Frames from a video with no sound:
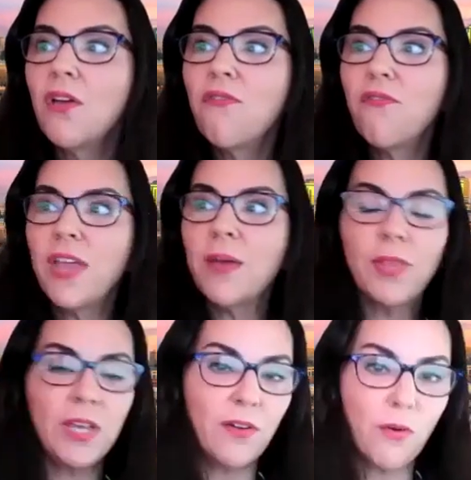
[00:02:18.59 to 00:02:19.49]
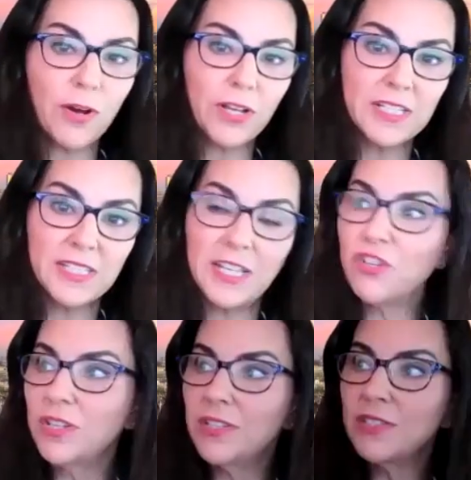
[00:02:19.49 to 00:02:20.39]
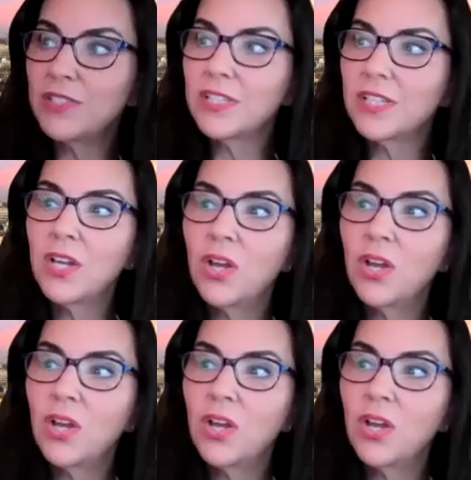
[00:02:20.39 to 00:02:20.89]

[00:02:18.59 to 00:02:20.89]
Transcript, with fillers: family organizations.